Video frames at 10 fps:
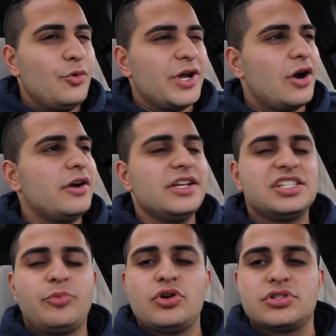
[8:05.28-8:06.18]
We are in a
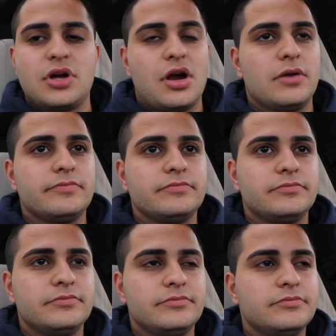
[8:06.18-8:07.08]
sports car,
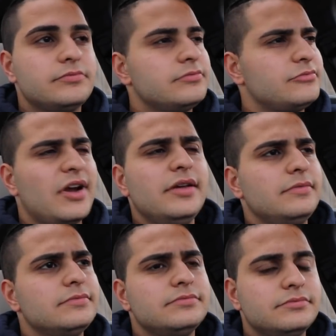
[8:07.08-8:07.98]

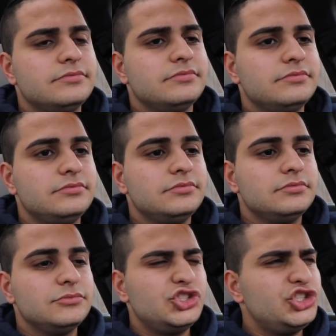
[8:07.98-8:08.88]
right?
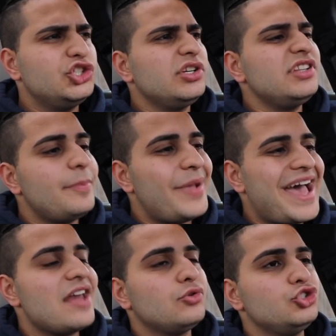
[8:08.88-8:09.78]
Shouldn't the
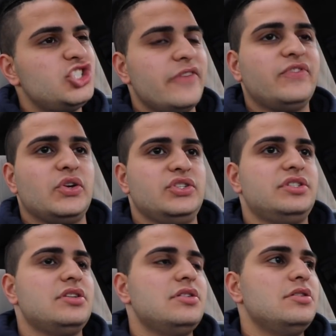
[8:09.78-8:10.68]
paddle
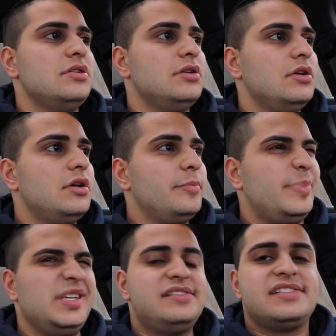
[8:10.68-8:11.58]
shifters
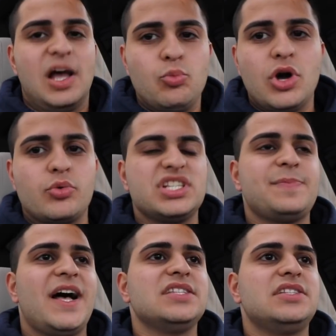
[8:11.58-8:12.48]
be somewhat
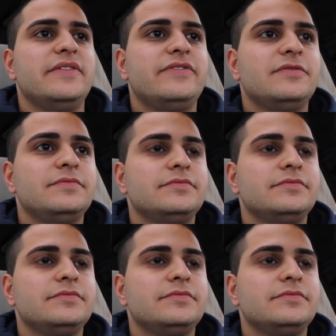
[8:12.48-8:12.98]
responsive?